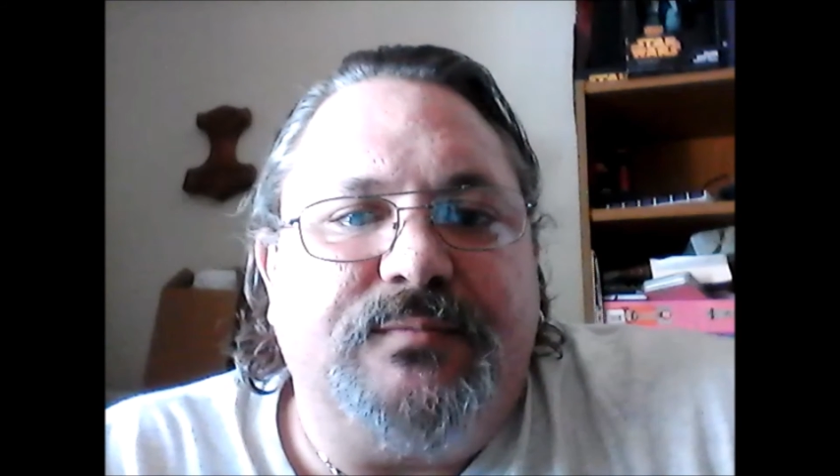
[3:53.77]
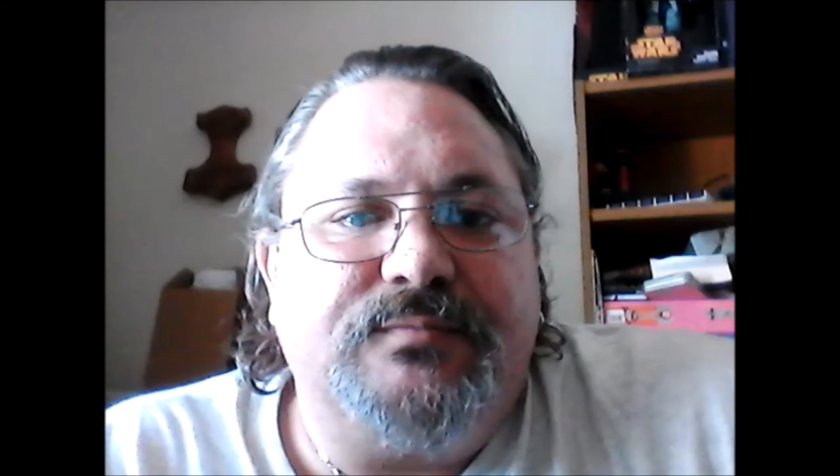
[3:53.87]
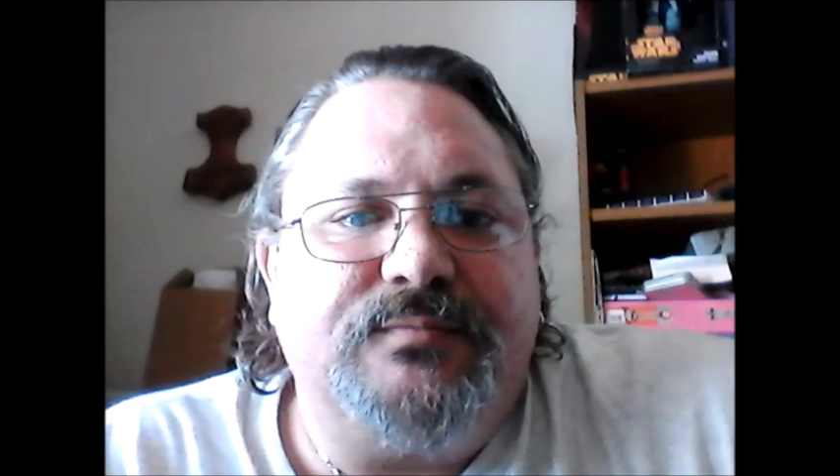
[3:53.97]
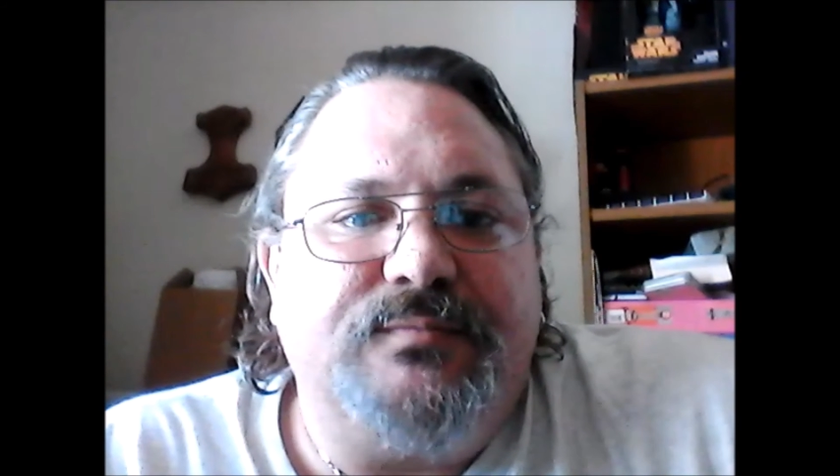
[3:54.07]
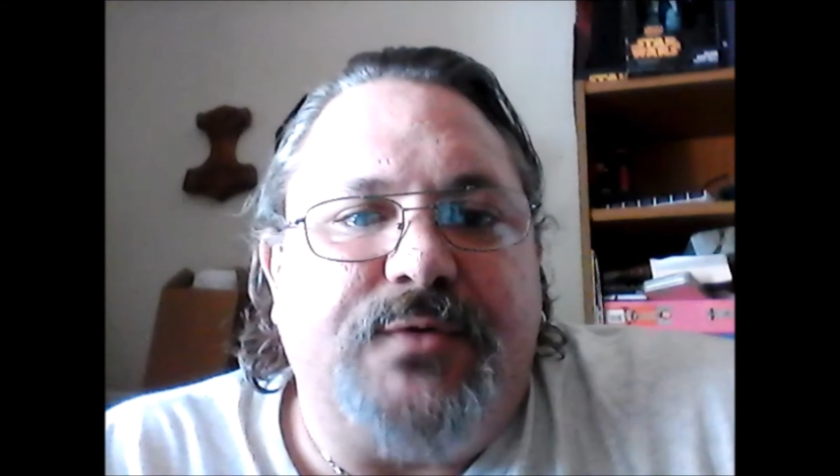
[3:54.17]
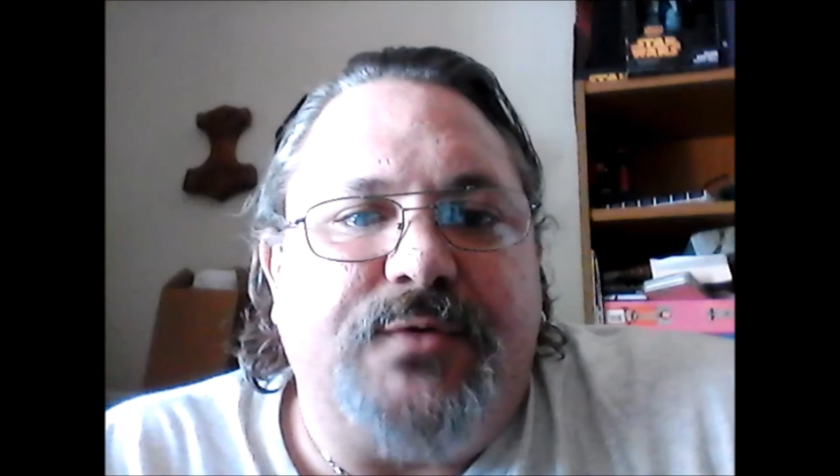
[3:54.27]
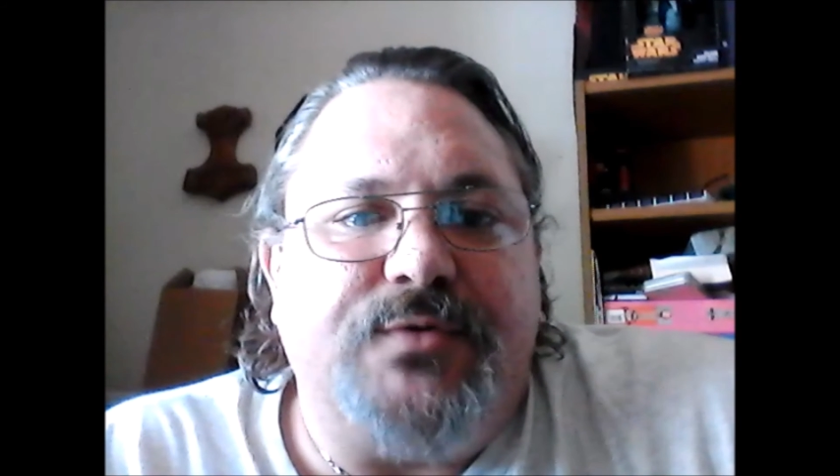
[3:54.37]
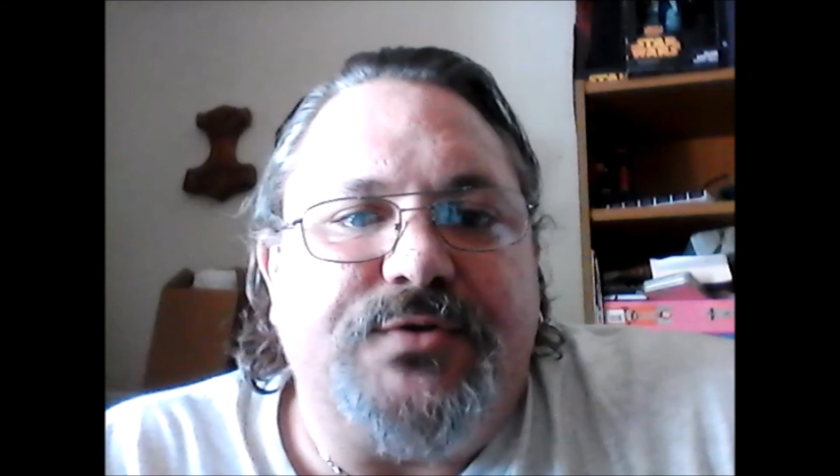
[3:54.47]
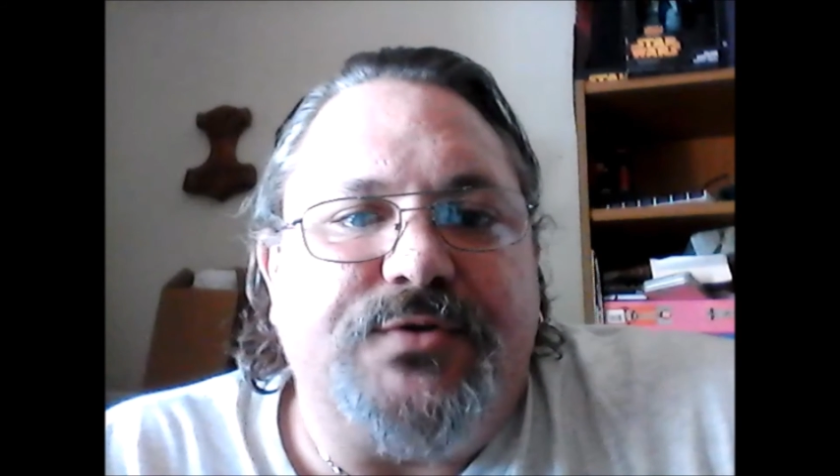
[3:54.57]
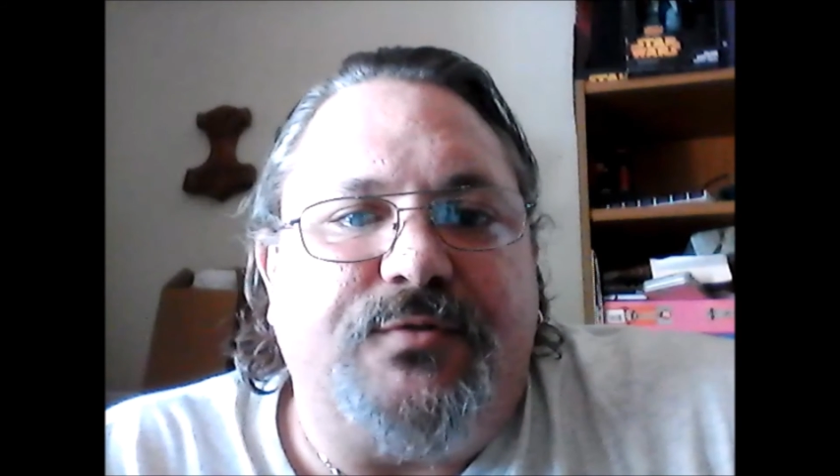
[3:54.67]
My runes
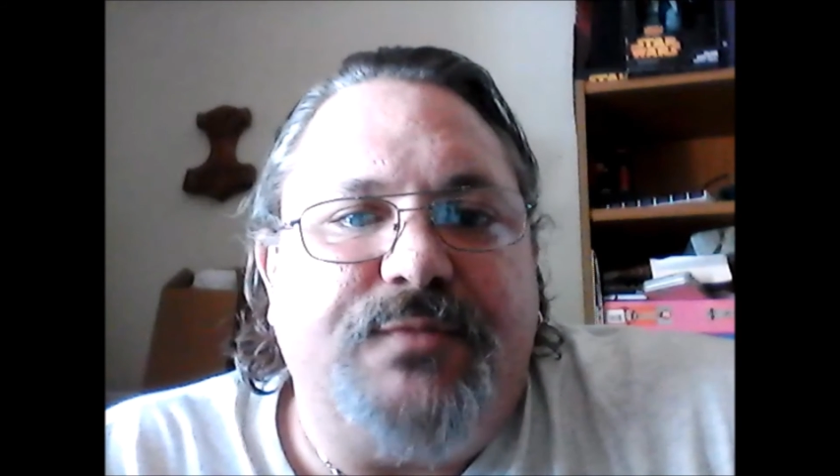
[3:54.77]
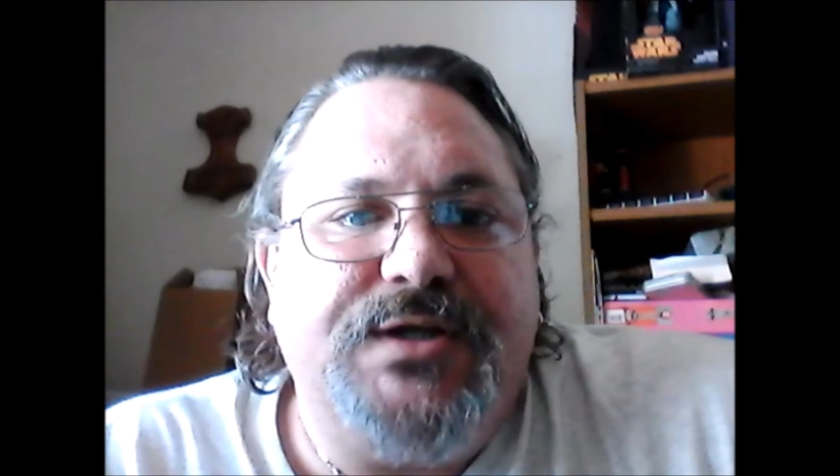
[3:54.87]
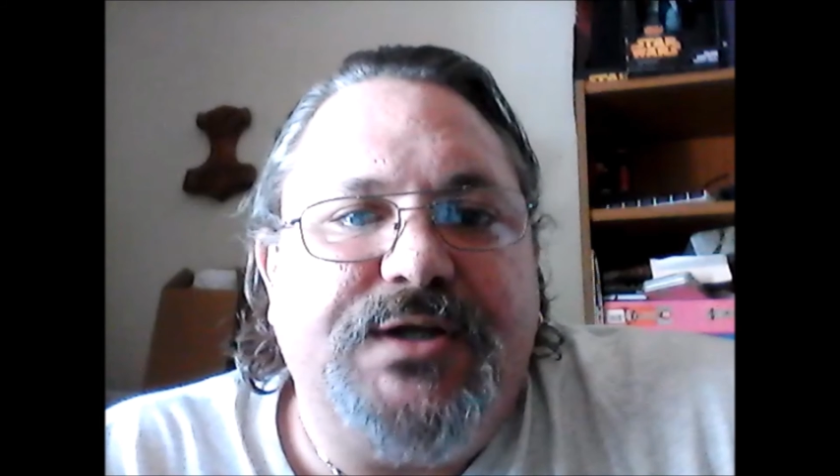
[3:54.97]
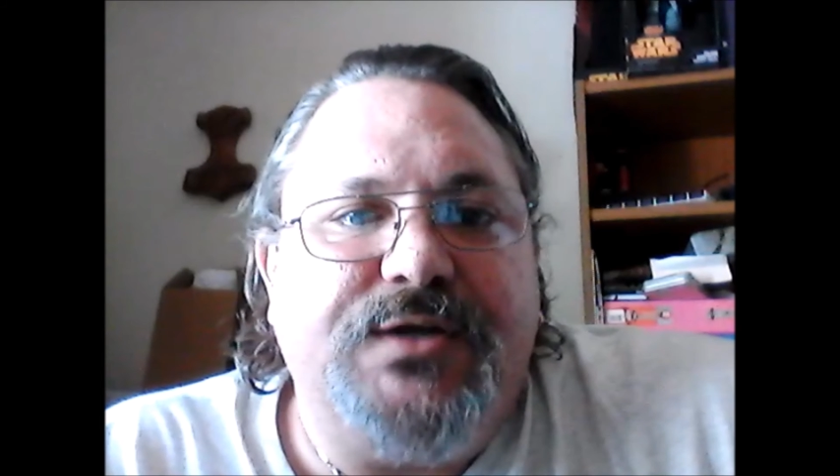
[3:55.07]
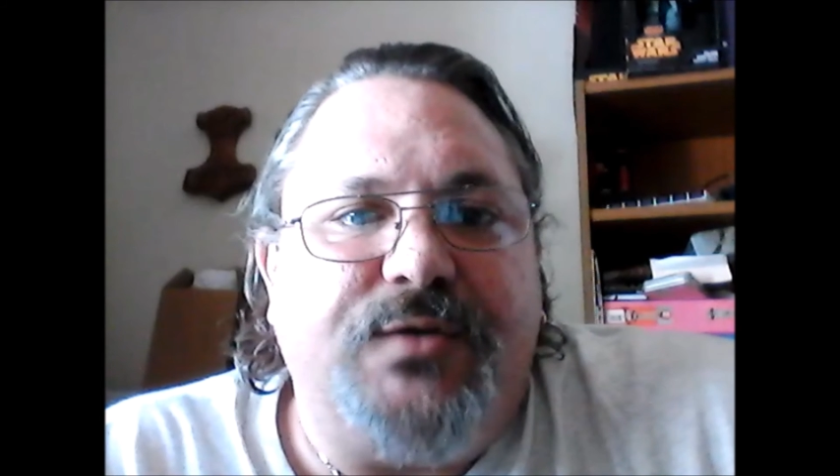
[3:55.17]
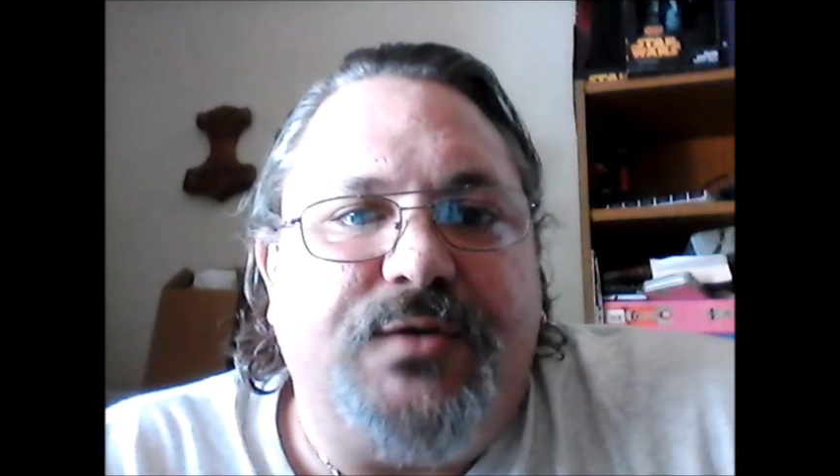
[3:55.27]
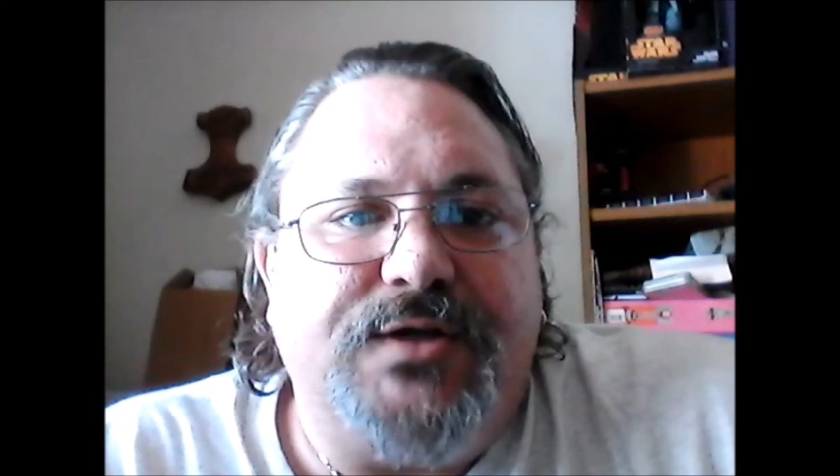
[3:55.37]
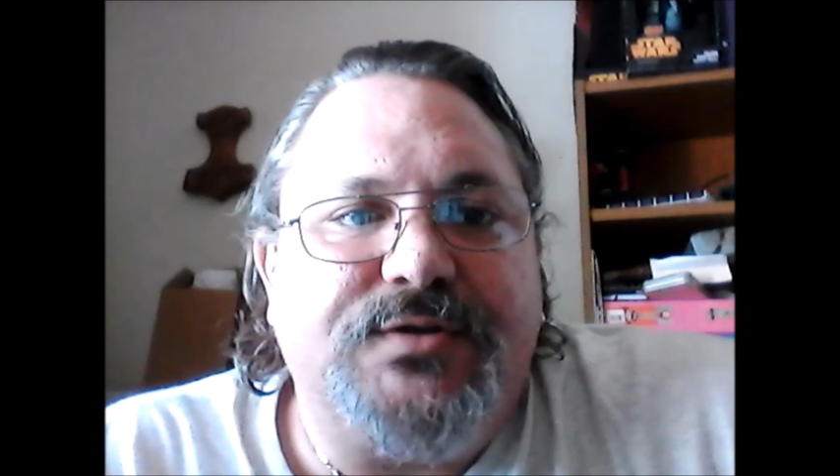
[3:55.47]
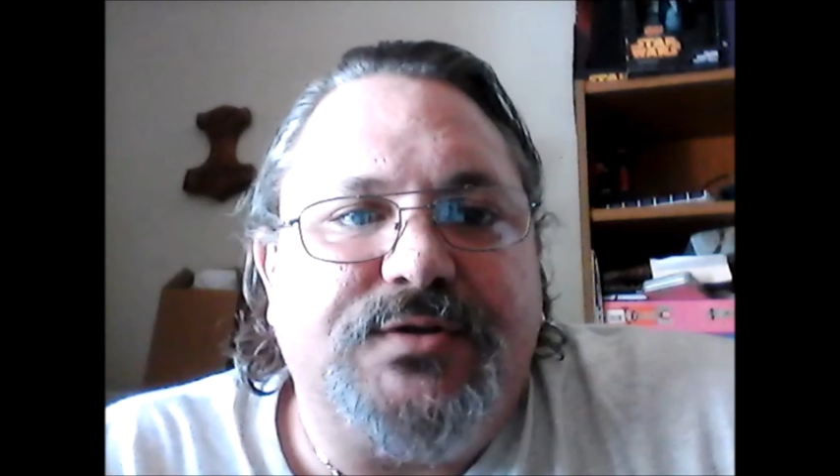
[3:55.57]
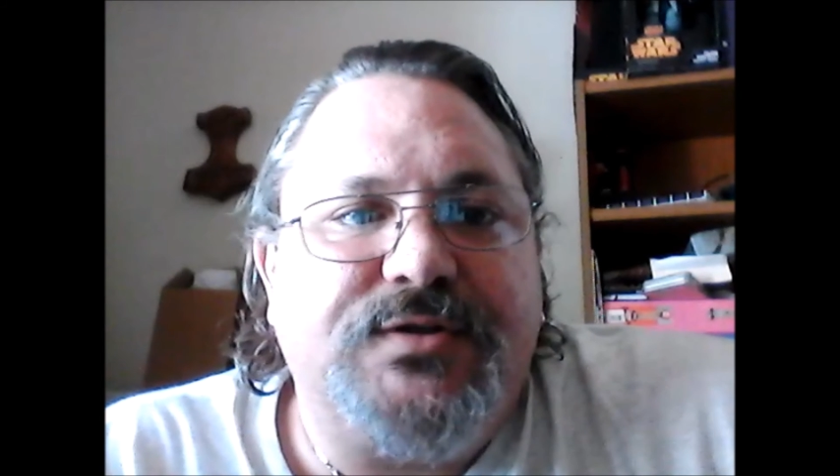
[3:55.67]
are for me, no one
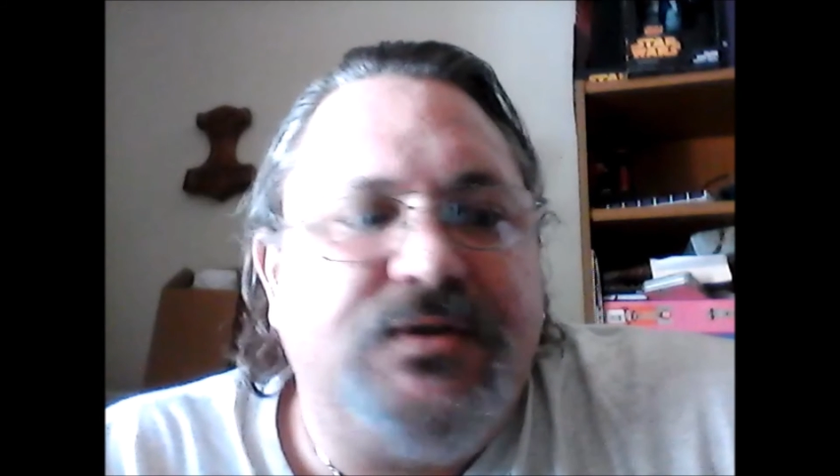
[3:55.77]
else.